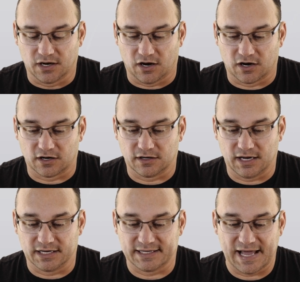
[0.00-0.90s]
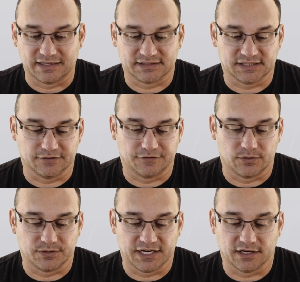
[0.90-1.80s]
our uh, Galaxy
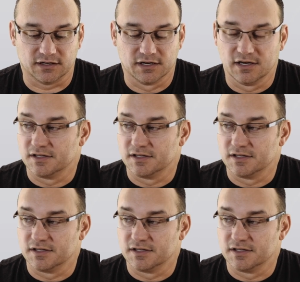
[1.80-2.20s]
phone here.